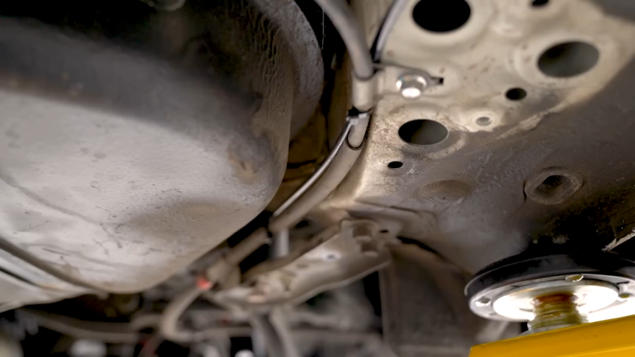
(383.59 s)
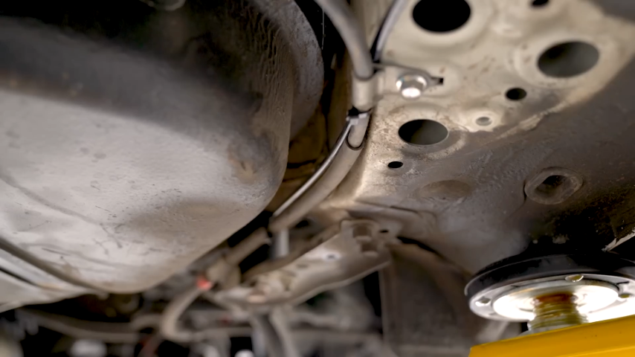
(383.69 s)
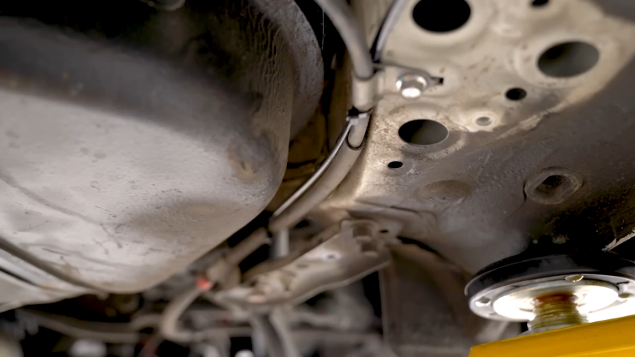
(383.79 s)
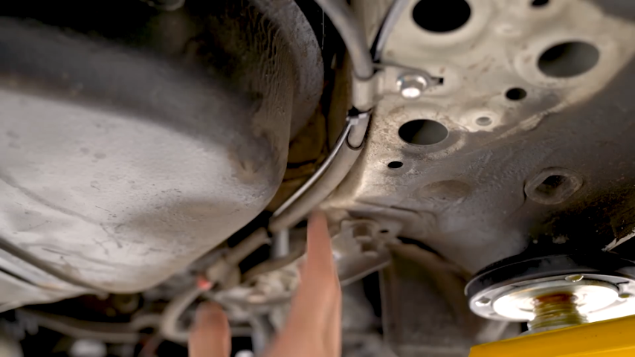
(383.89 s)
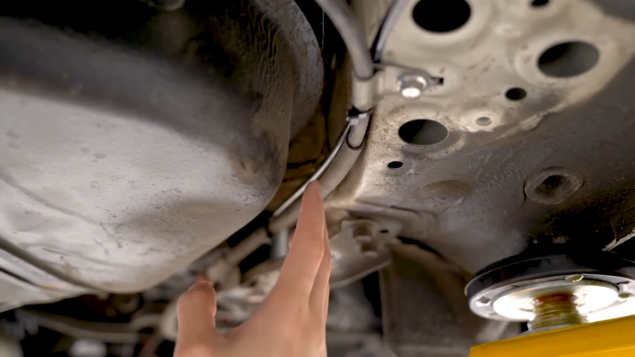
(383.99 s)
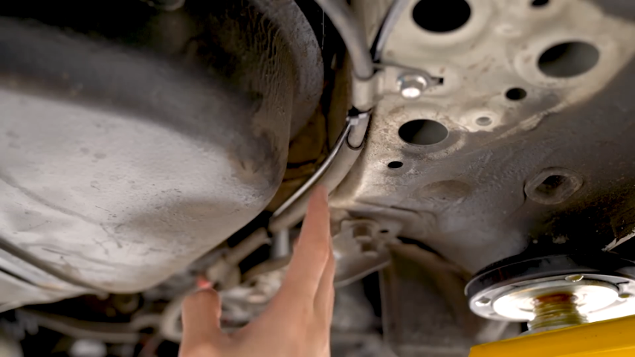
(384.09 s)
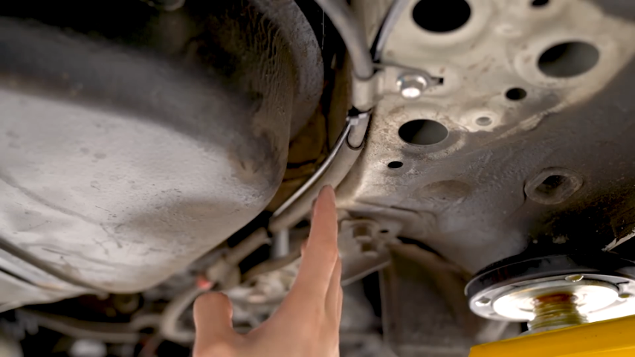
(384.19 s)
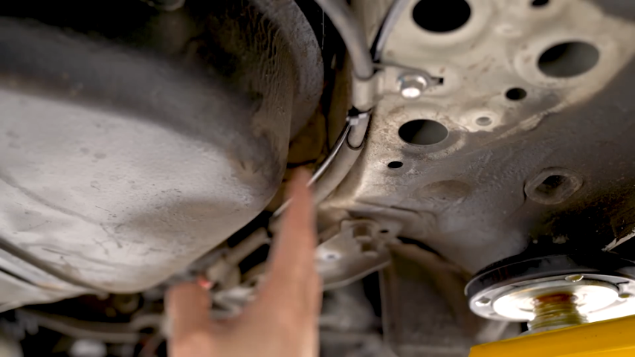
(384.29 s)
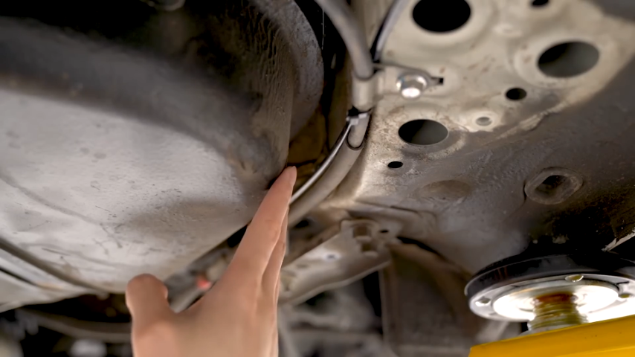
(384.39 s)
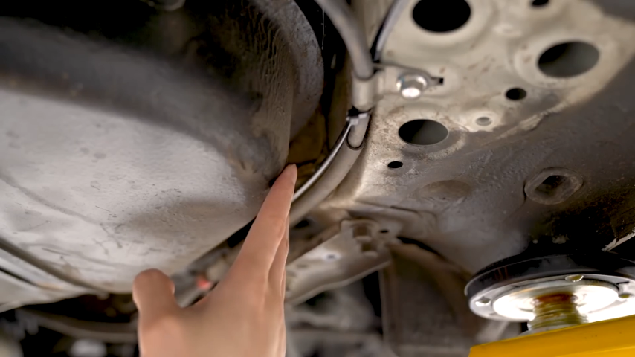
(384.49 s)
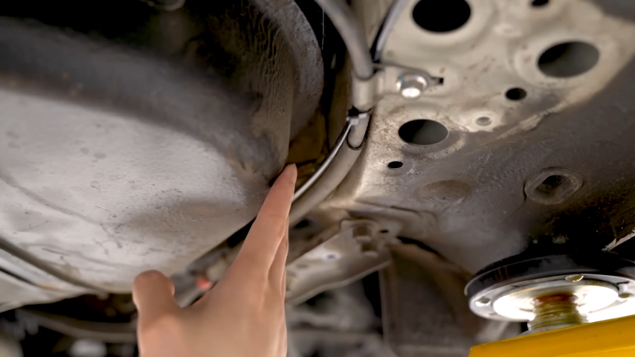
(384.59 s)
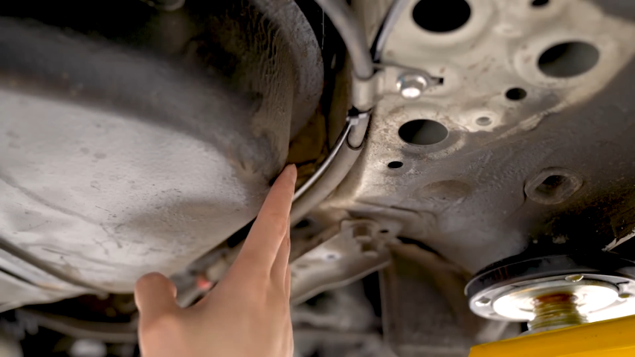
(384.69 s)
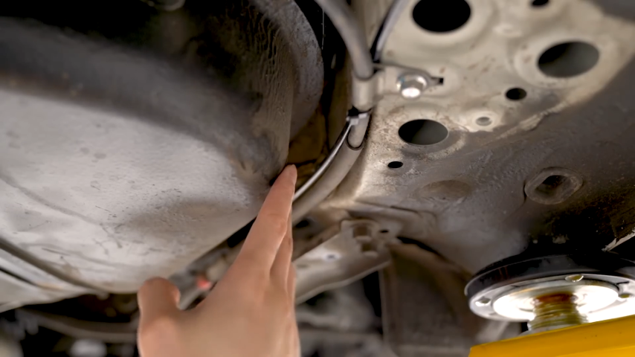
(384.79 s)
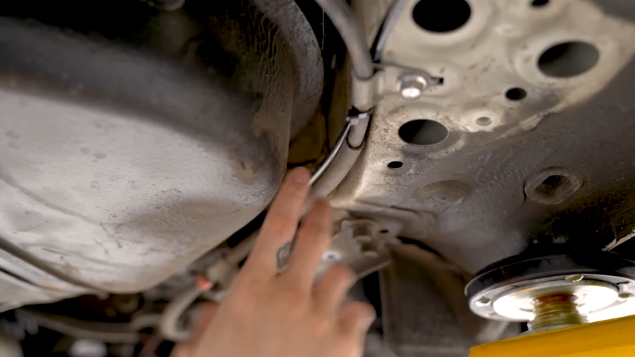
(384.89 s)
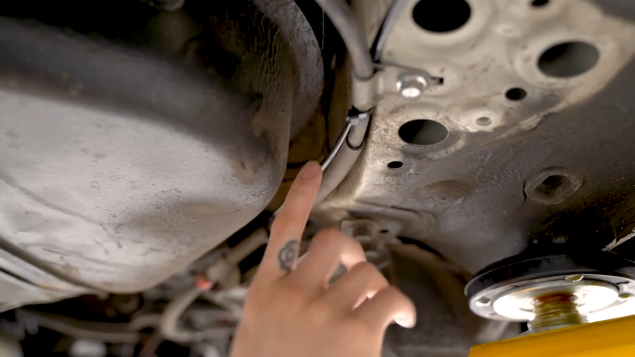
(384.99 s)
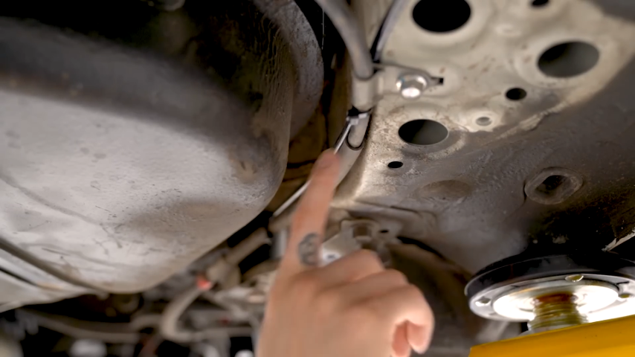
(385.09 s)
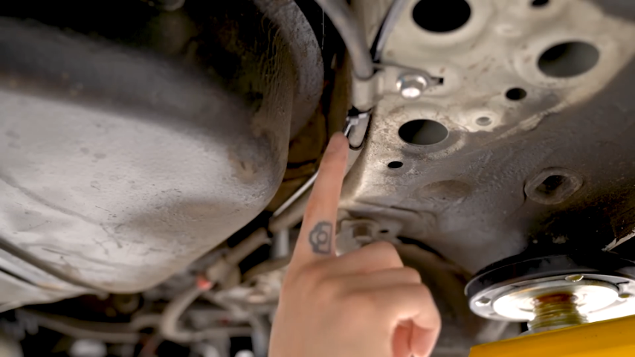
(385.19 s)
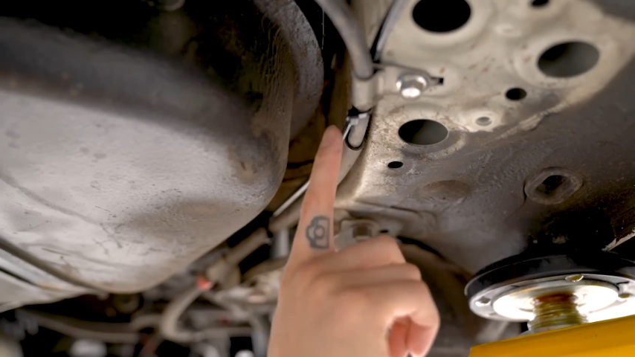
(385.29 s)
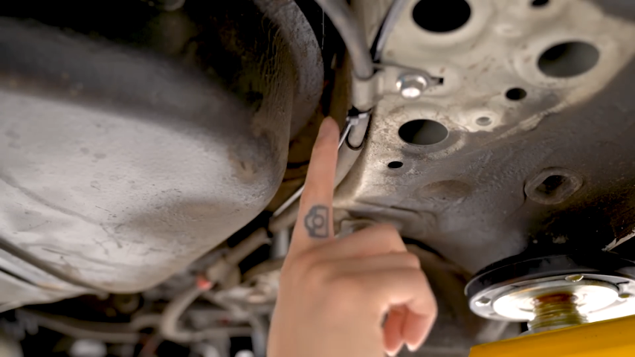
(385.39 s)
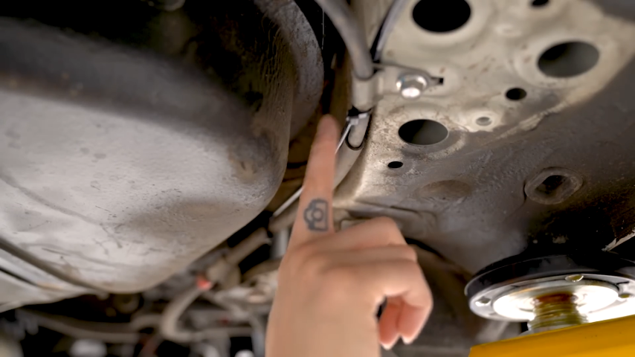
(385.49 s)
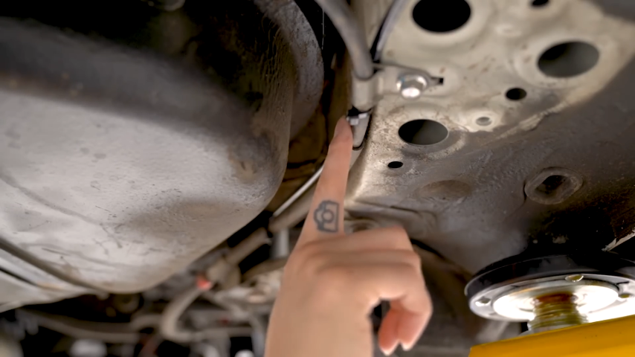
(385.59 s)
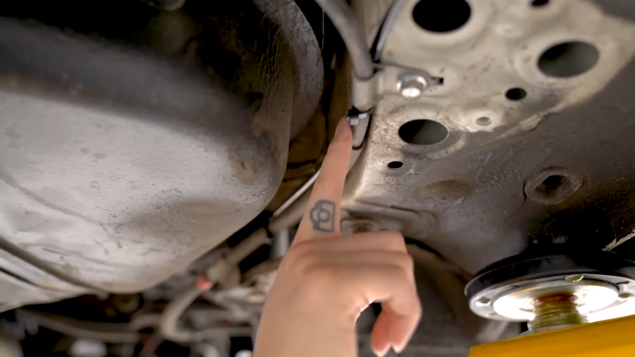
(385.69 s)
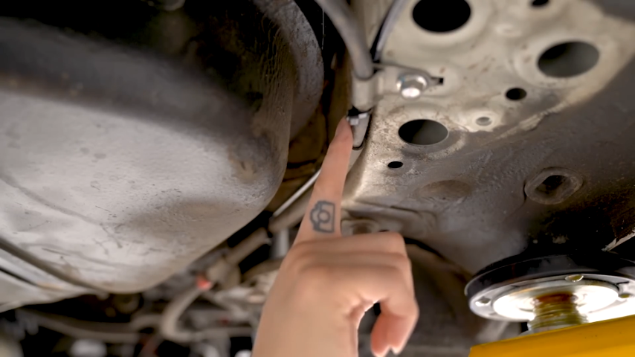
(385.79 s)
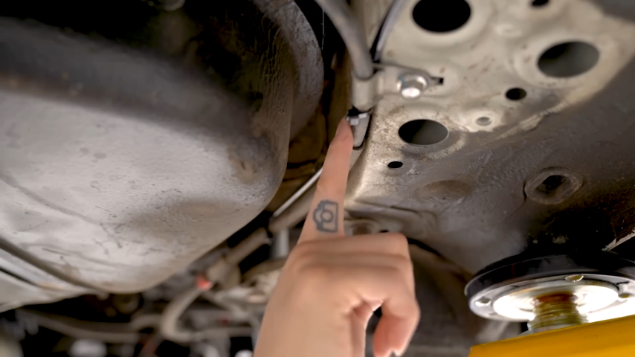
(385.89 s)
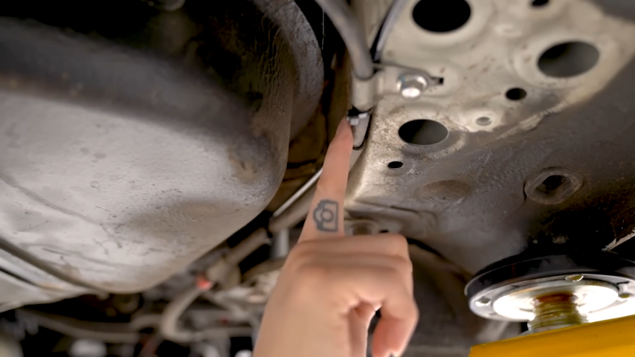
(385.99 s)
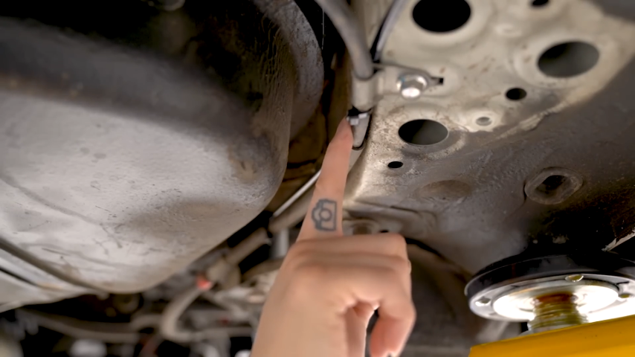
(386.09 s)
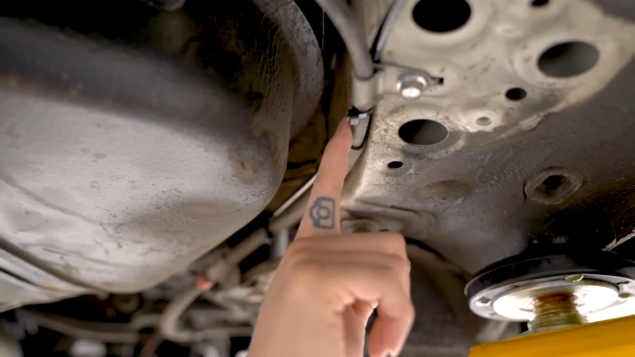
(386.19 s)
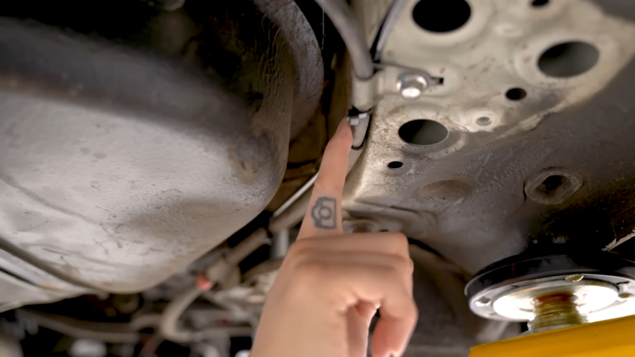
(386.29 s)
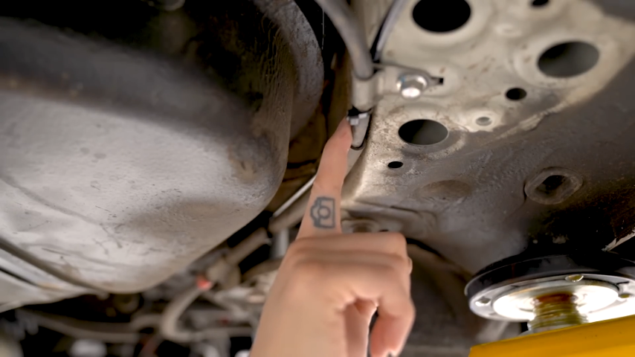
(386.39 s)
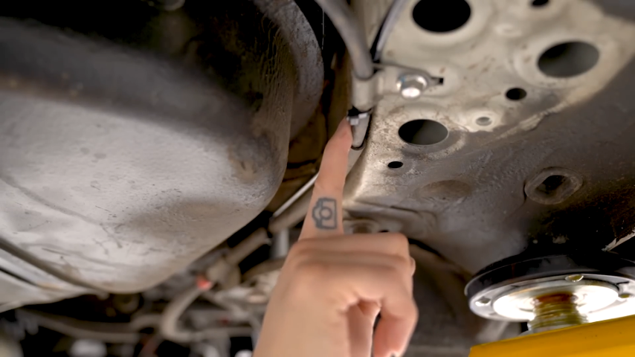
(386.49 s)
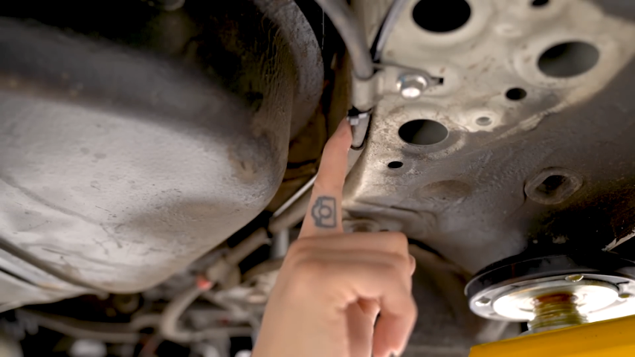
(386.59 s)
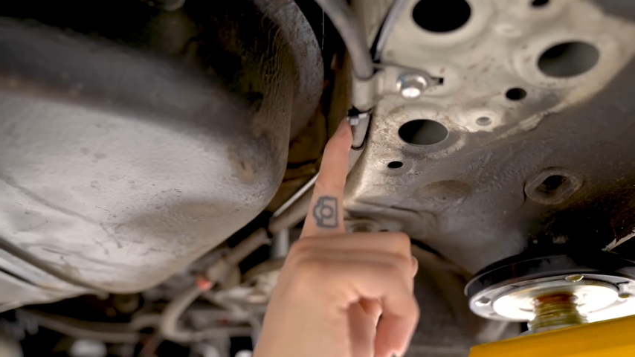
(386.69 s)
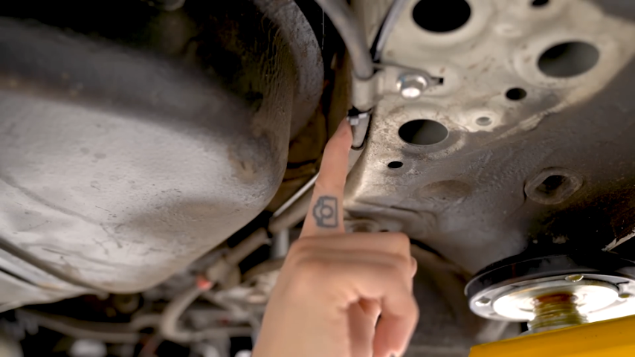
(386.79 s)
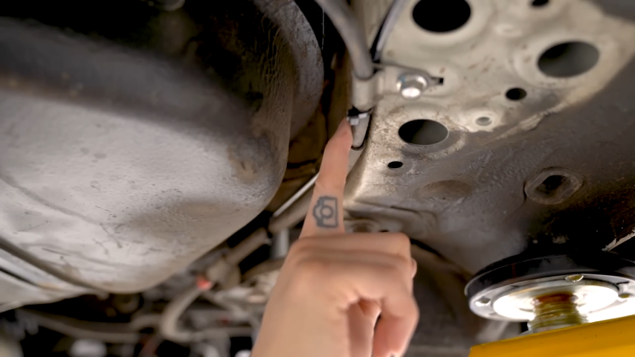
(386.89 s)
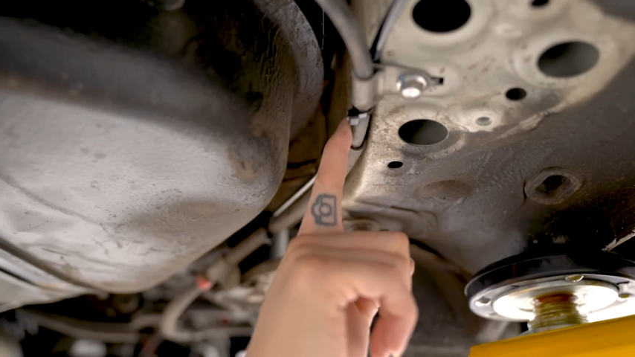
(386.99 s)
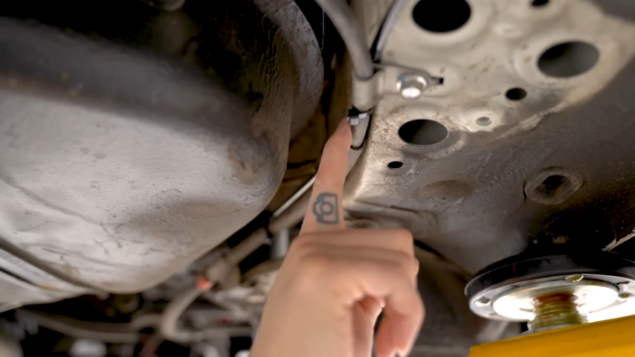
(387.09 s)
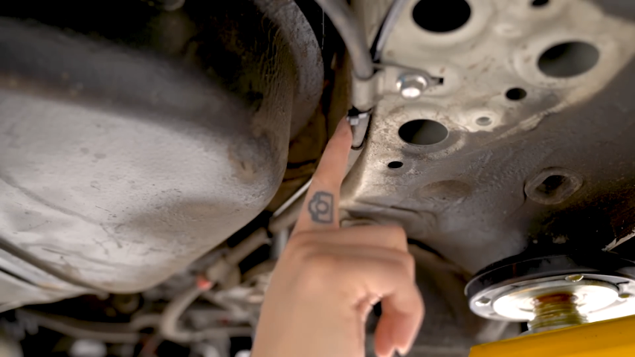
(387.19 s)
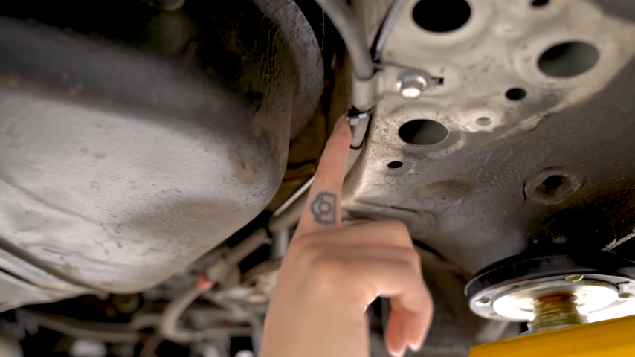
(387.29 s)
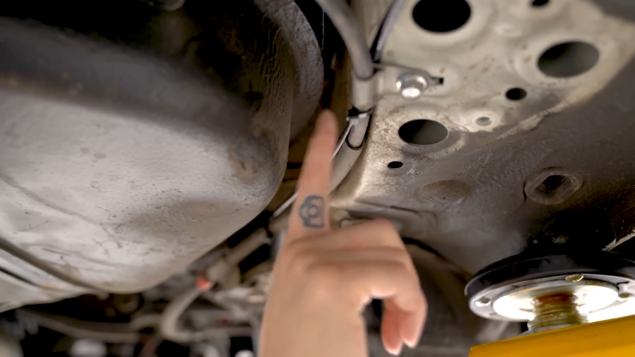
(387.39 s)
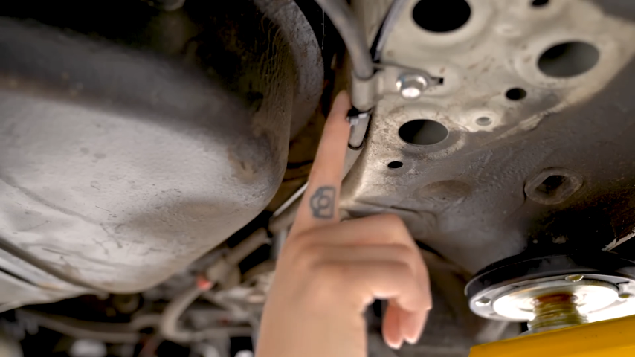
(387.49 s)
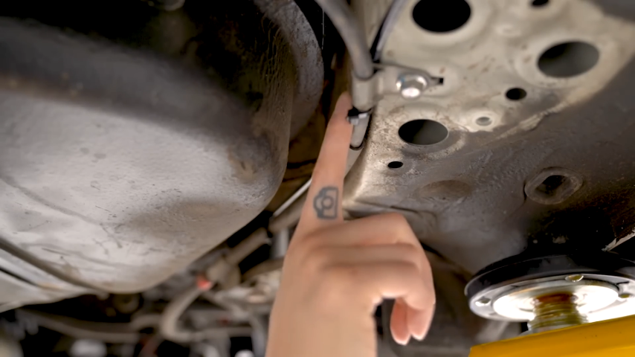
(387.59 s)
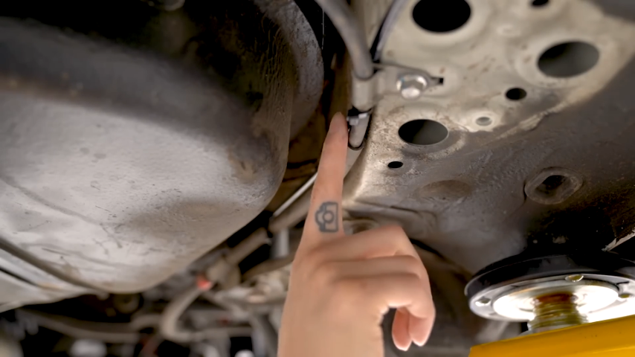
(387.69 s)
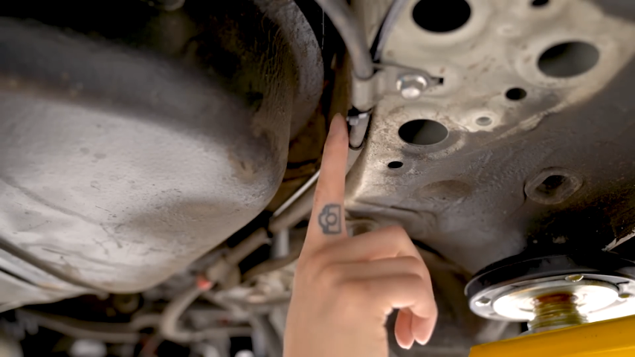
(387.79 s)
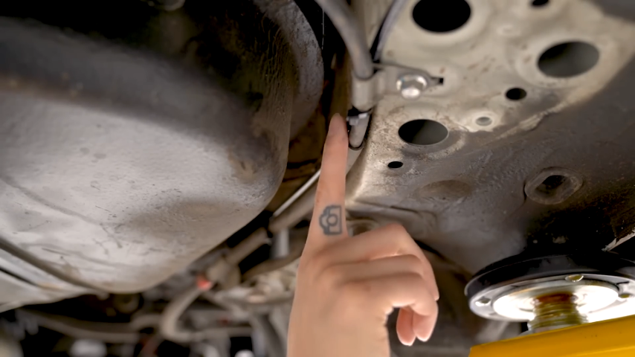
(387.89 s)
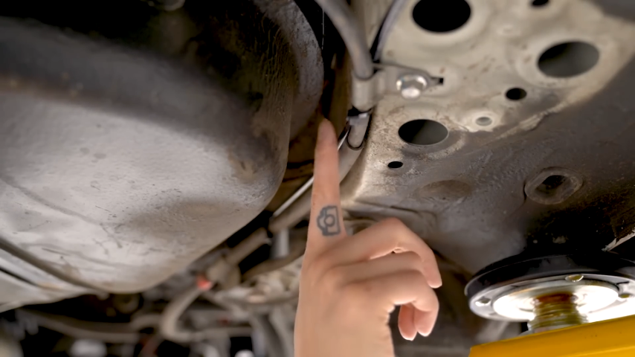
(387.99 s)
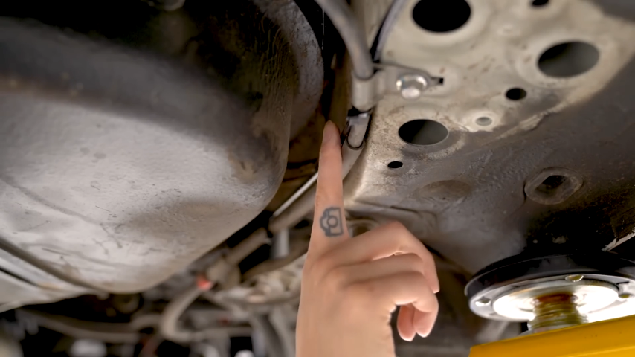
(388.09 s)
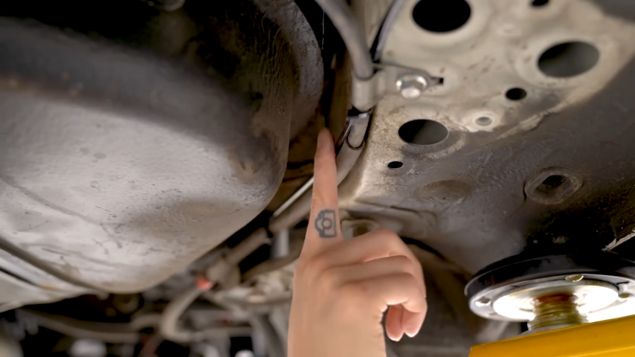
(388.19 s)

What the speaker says: (no speaker visible)